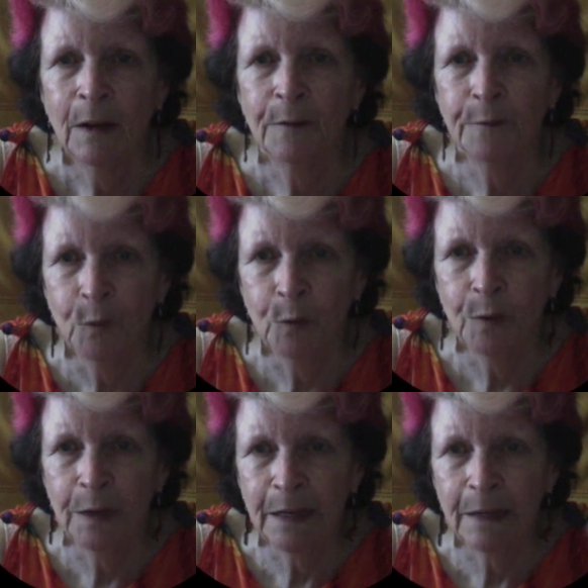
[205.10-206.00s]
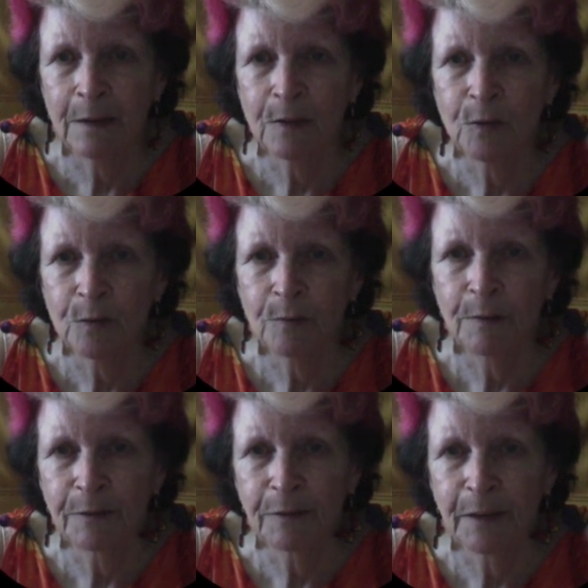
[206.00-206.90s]
fern in to
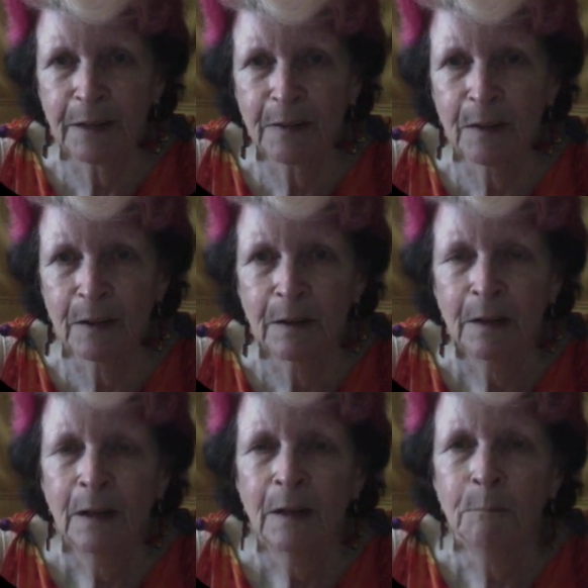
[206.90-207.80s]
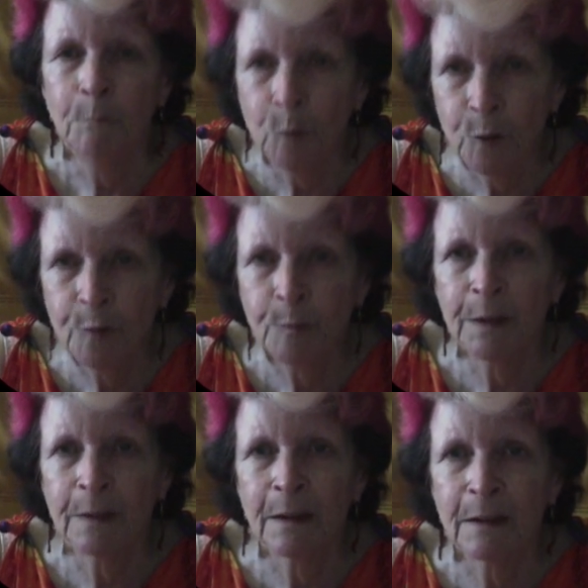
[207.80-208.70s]
reflect the movement
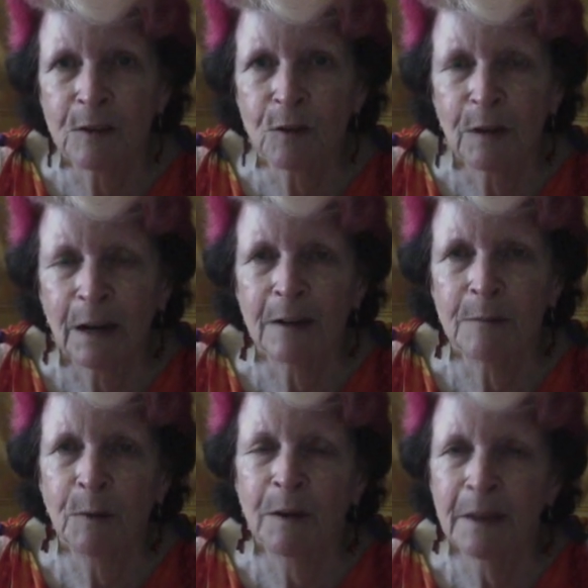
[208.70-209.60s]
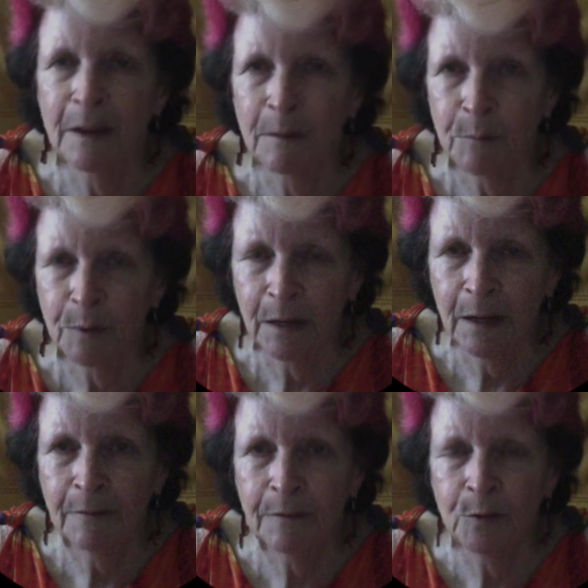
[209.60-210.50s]
that is created by the umbrella
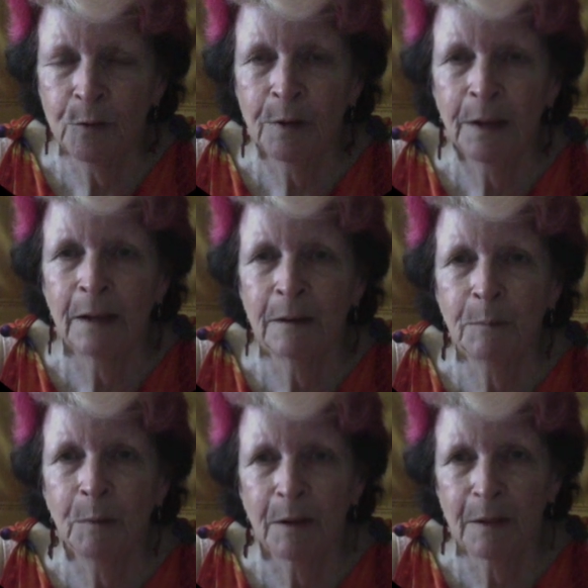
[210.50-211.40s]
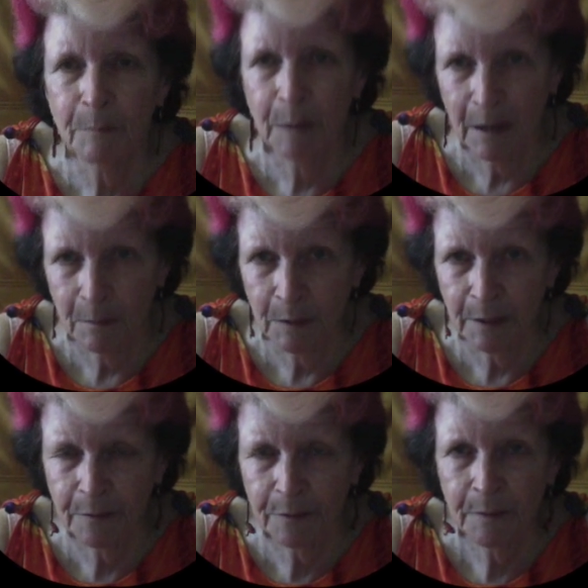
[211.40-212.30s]
fern and by the palm leaf
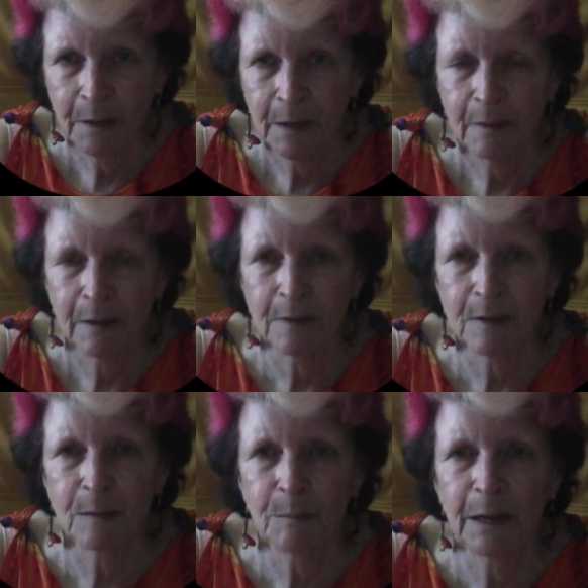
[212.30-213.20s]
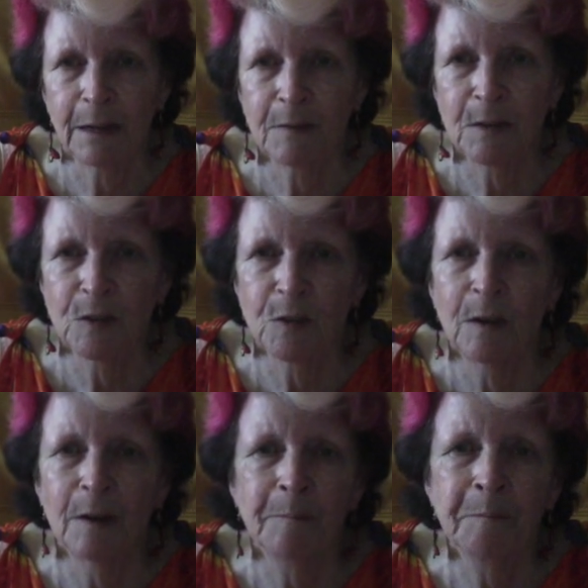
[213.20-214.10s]
that is at the back of the design.